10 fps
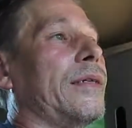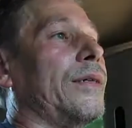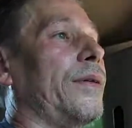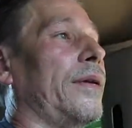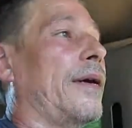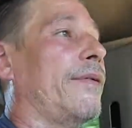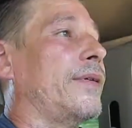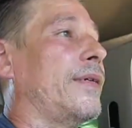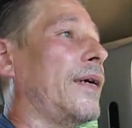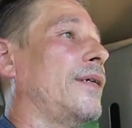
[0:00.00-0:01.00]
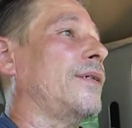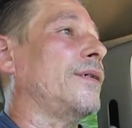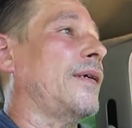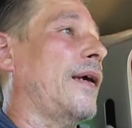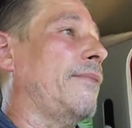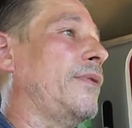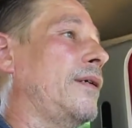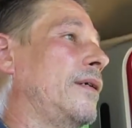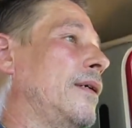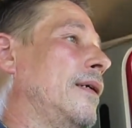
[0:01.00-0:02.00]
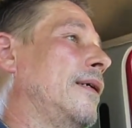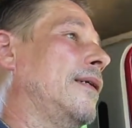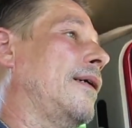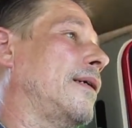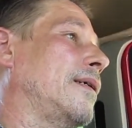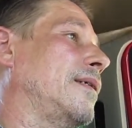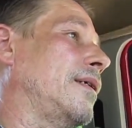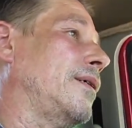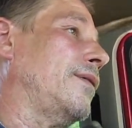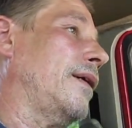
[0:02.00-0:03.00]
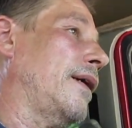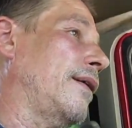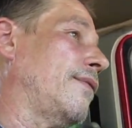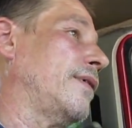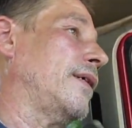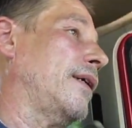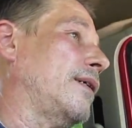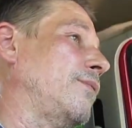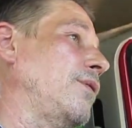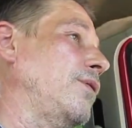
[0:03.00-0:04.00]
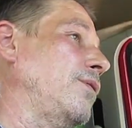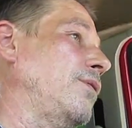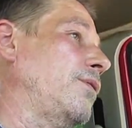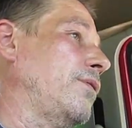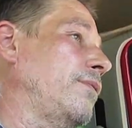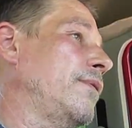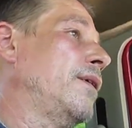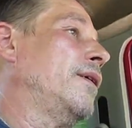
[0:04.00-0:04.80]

So the advertiser's happy. They continue to advertise YouTube.